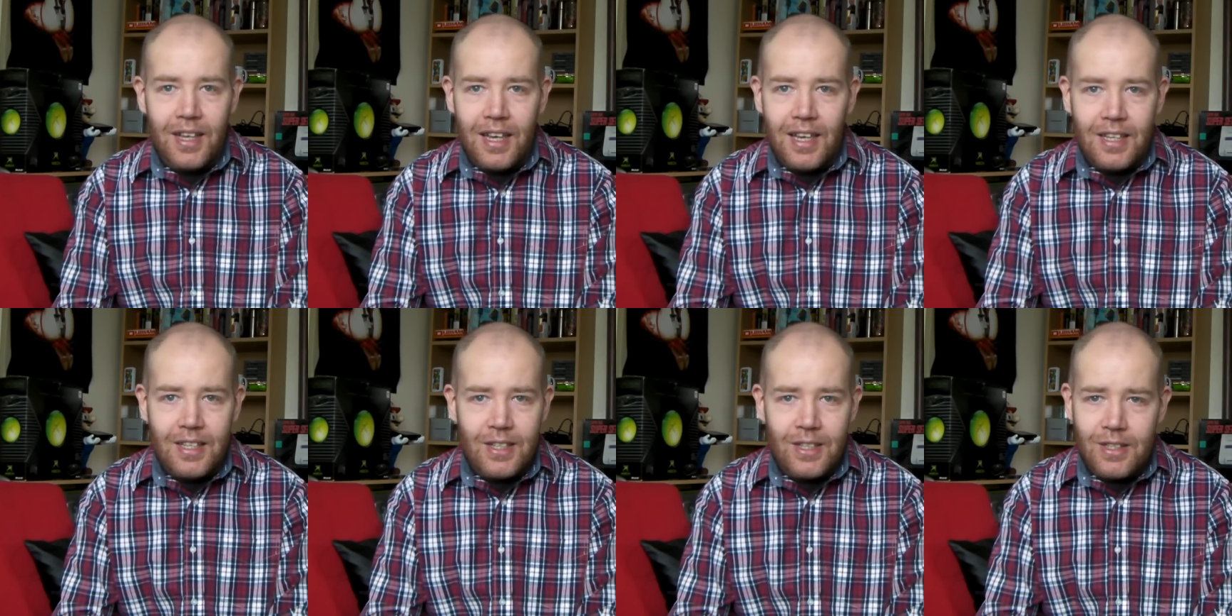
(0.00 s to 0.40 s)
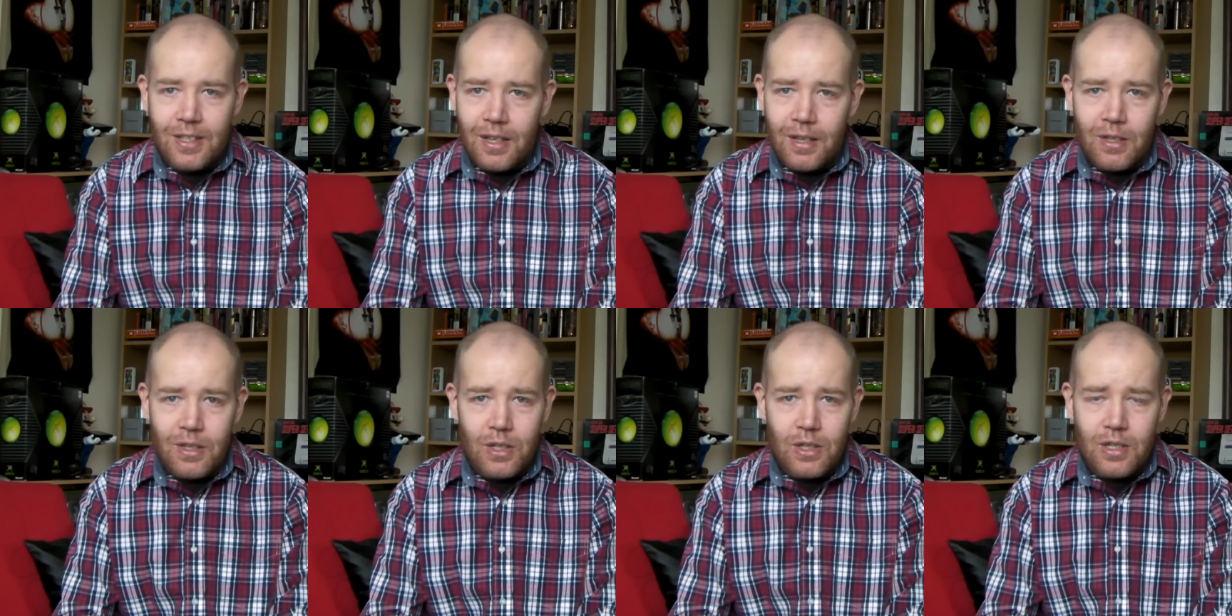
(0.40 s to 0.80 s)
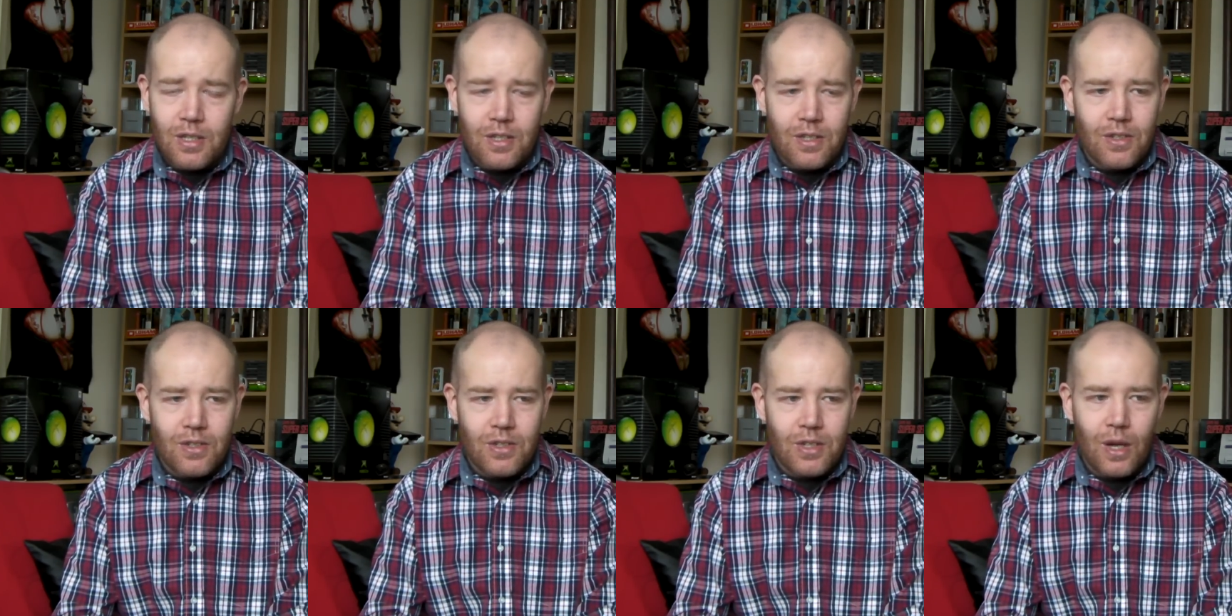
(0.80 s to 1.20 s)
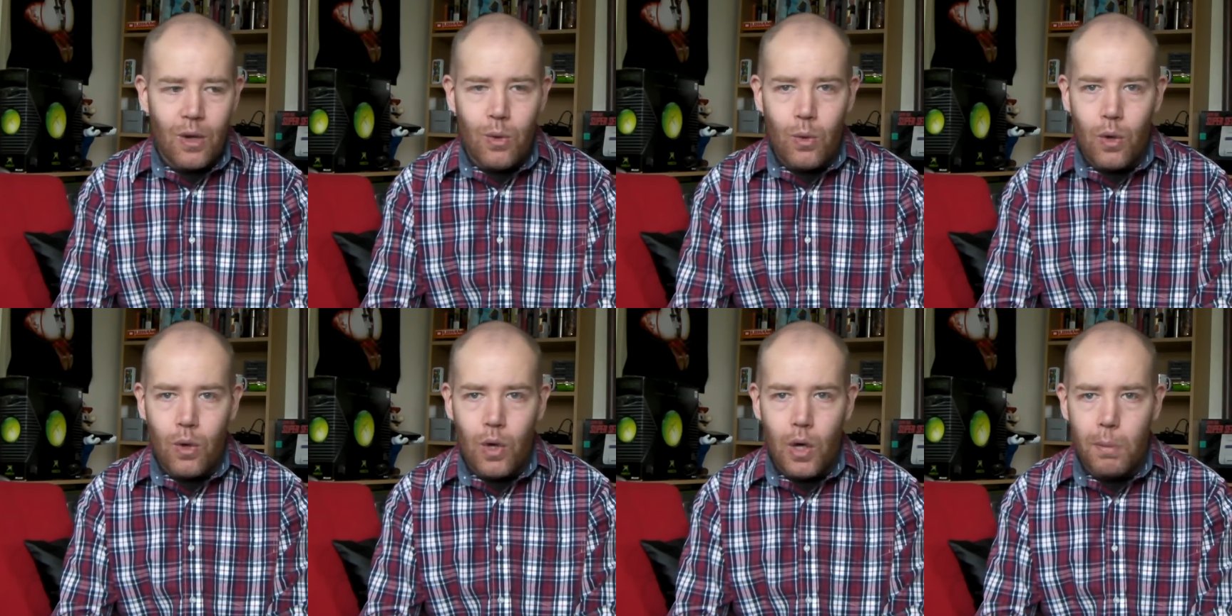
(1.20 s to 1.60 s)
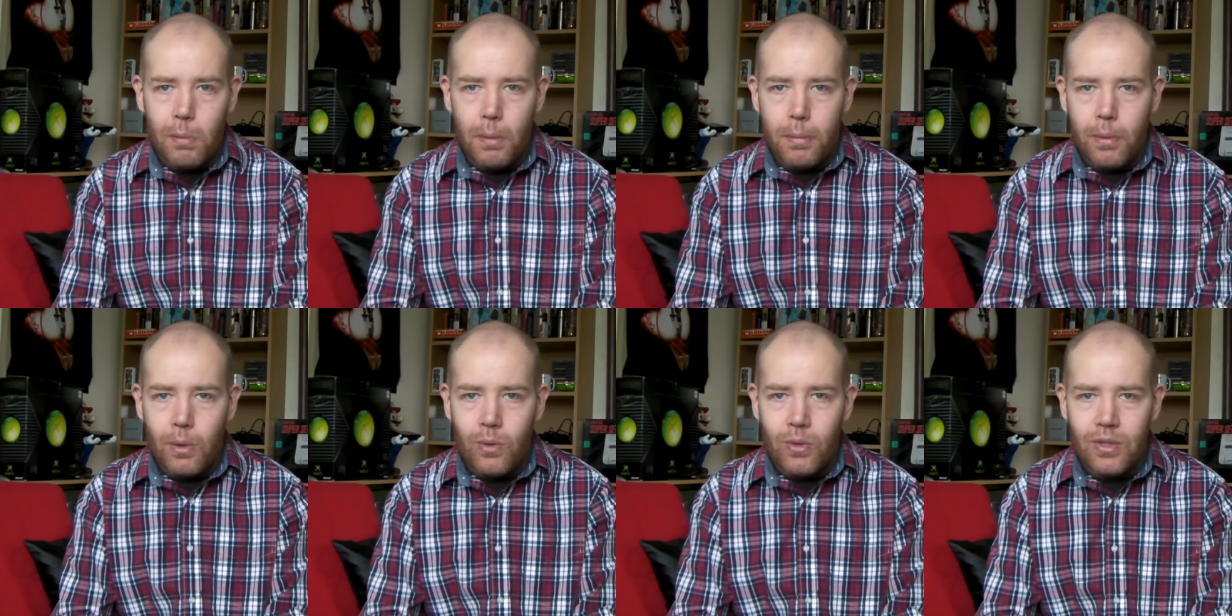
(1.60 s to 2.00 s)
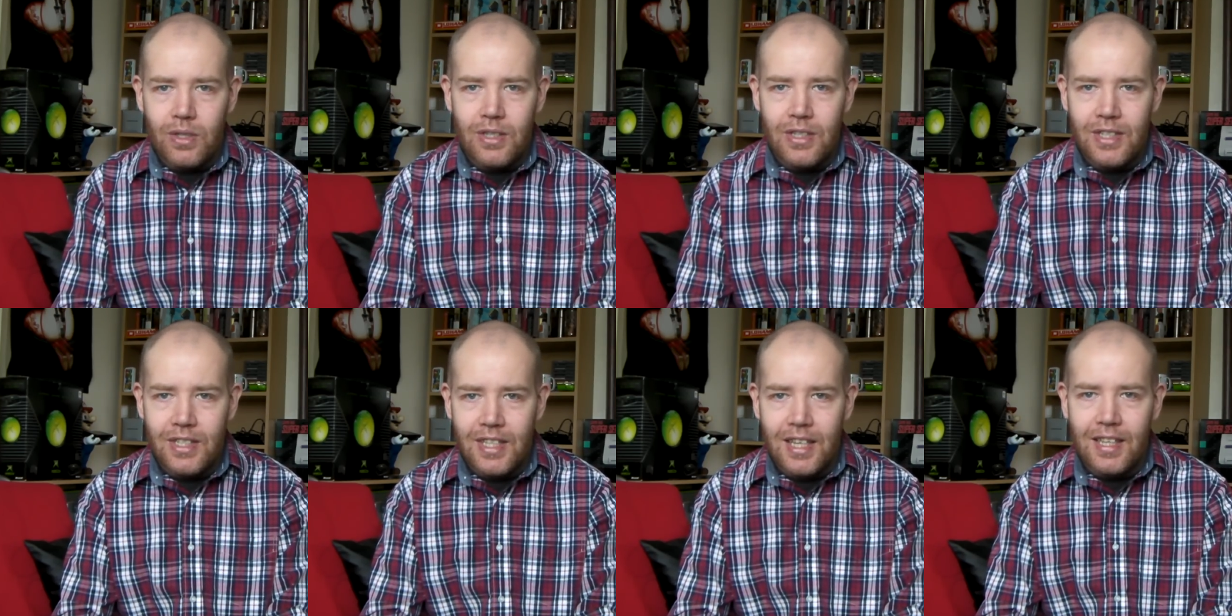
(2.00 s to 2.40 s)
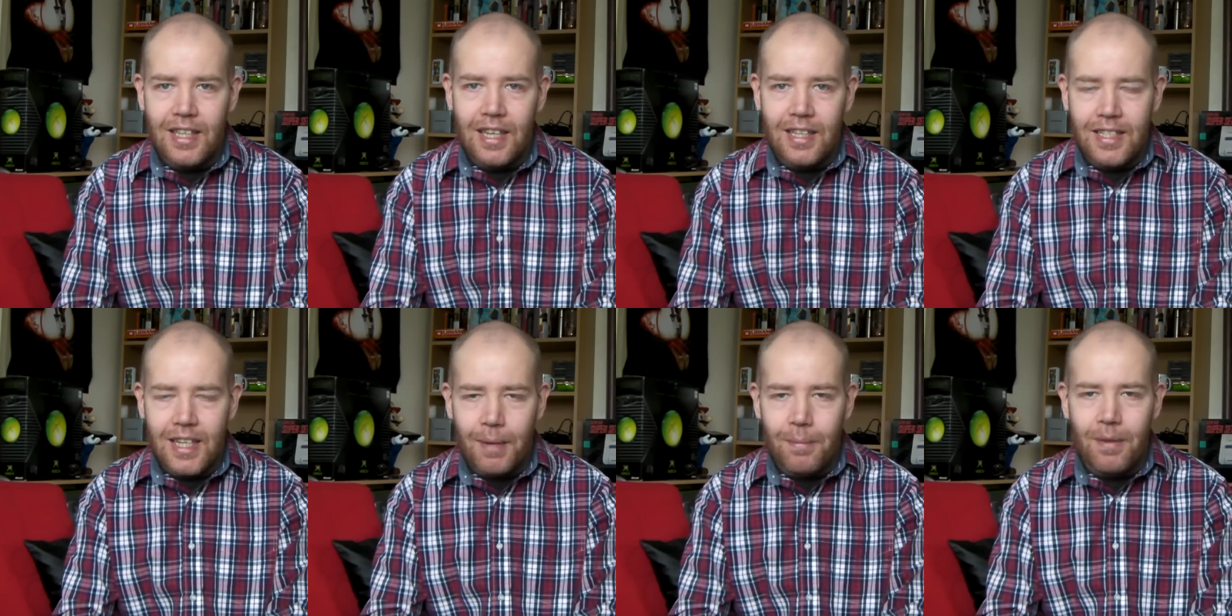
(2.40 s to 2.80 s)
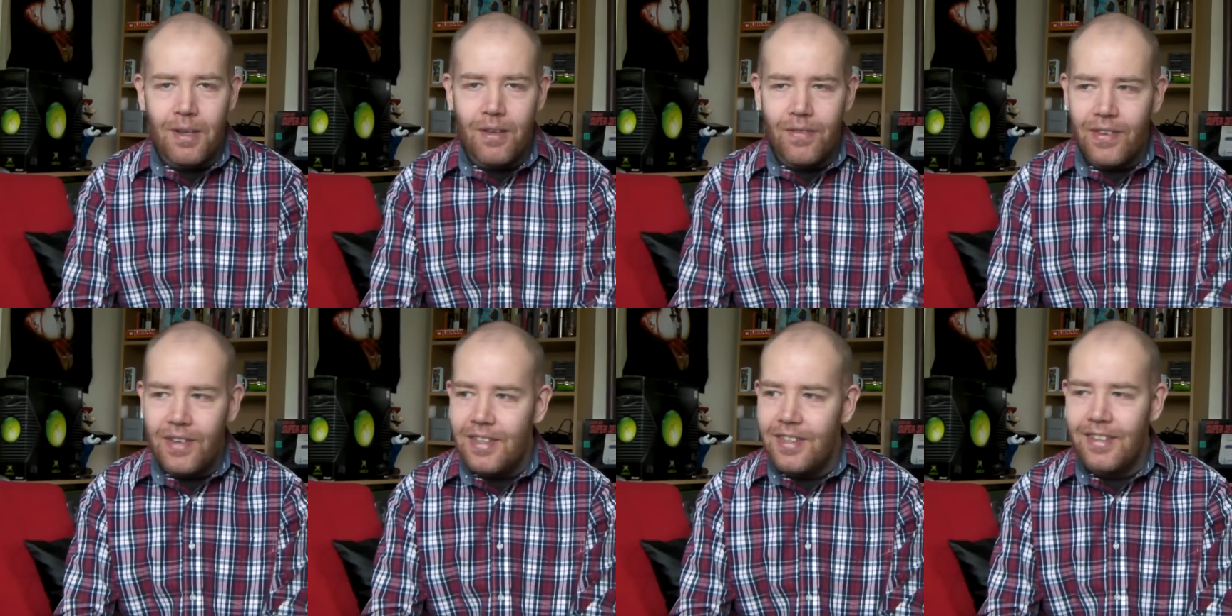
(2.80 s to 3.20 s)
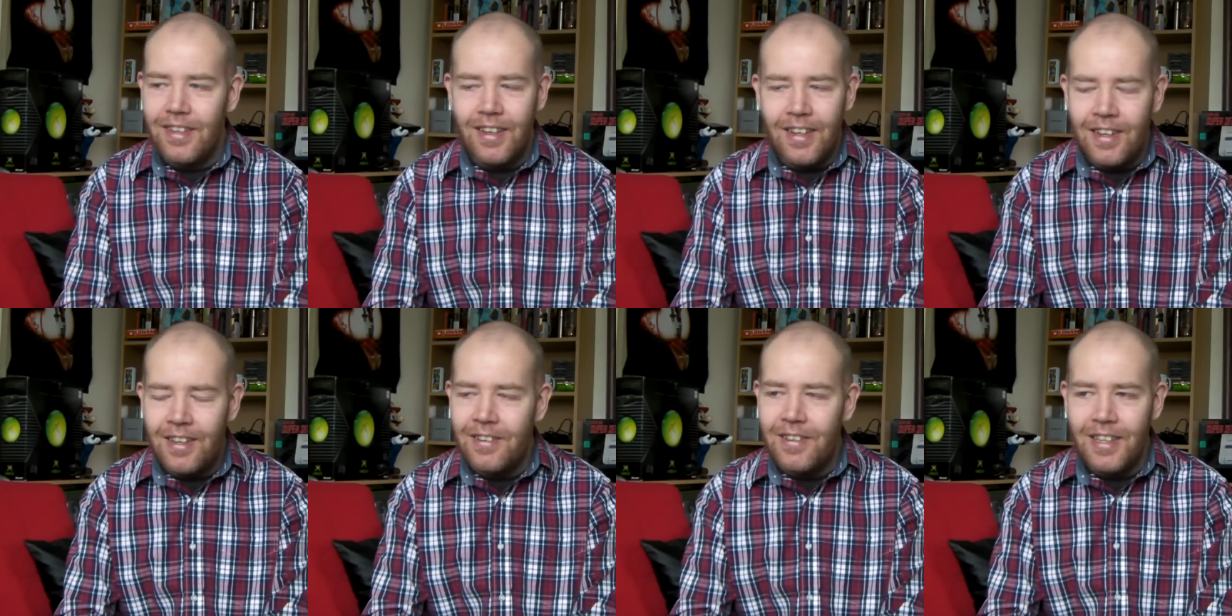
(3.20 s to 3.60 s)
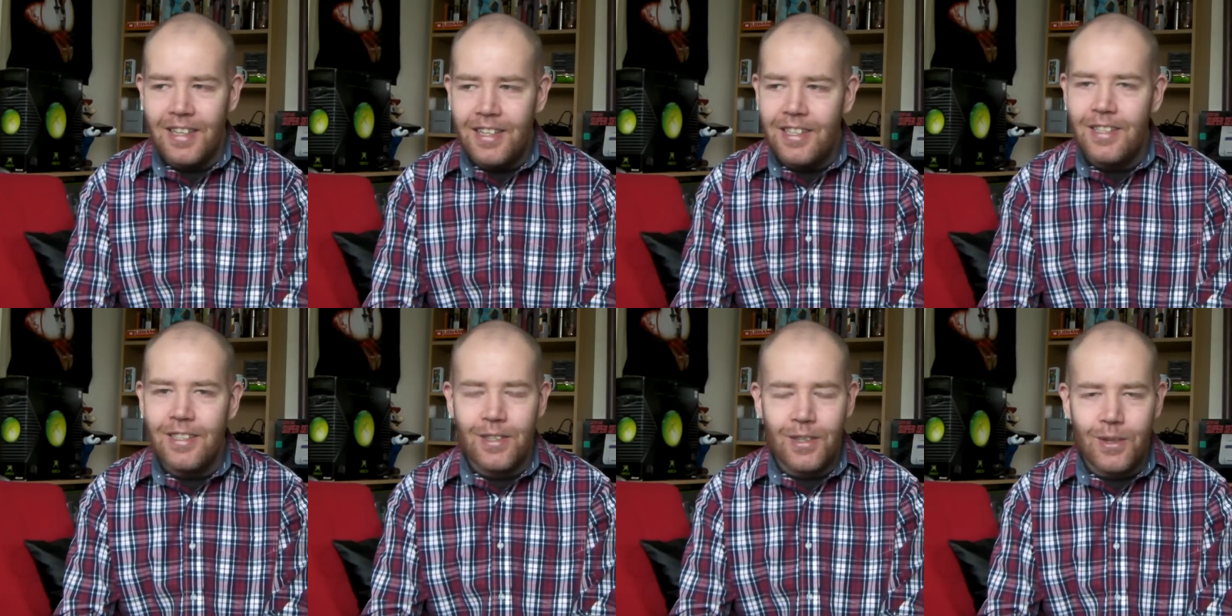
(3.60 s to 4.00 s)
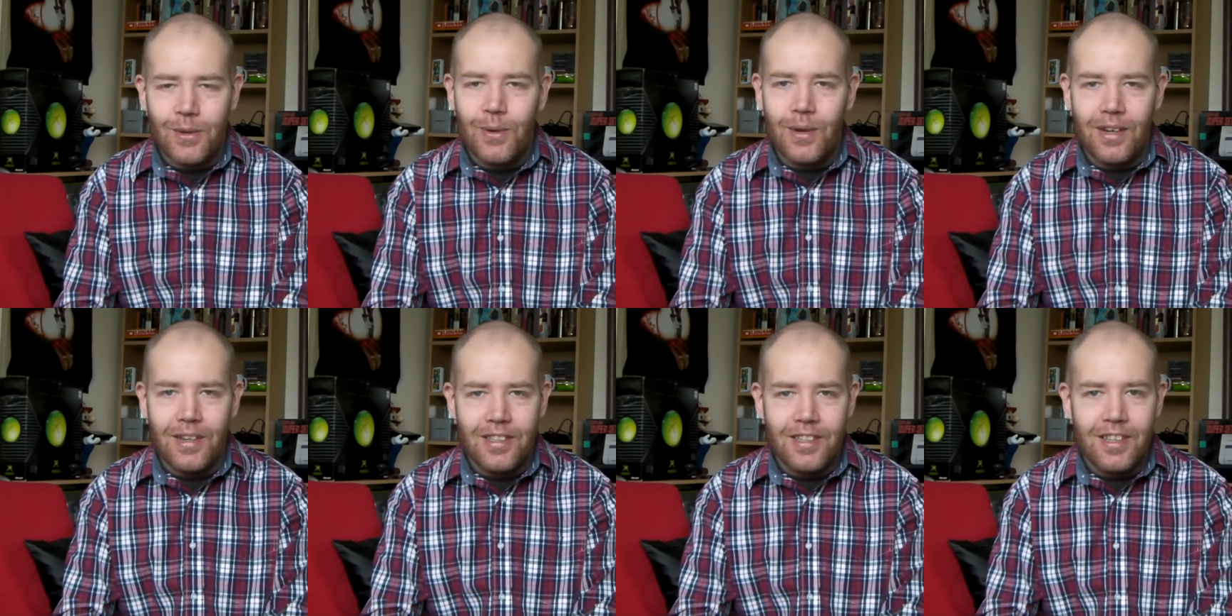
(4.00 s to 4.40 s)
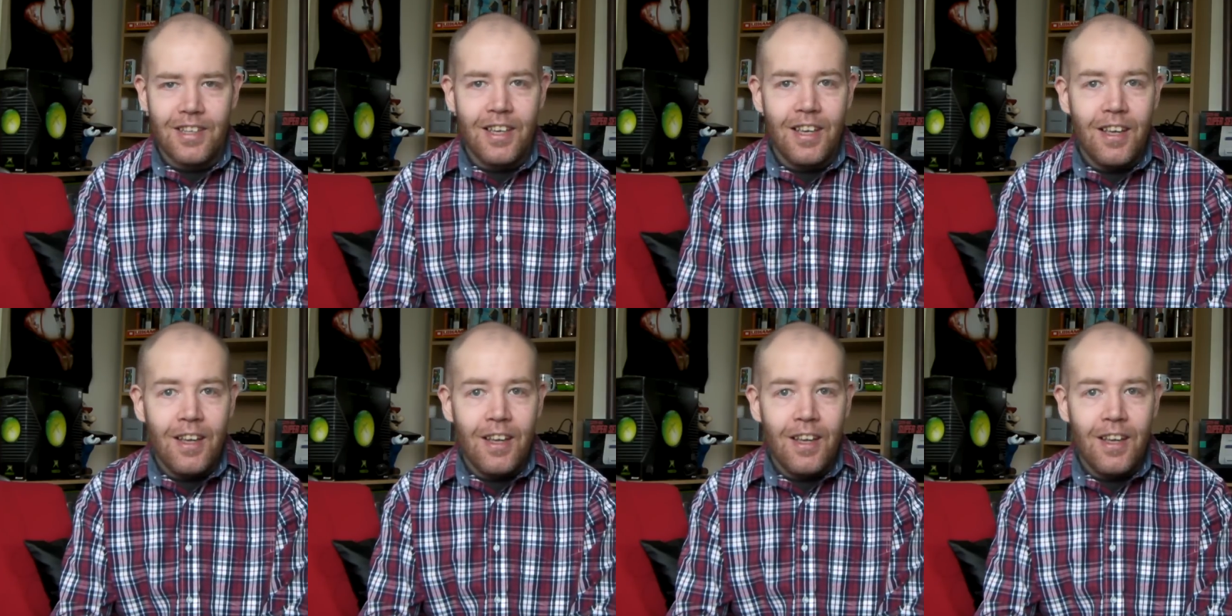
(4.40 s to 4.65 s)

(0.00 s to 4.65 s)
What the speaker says: It's just so hummable. You're just sitting there tapping your feet, it's like, oh yeah, this is quality.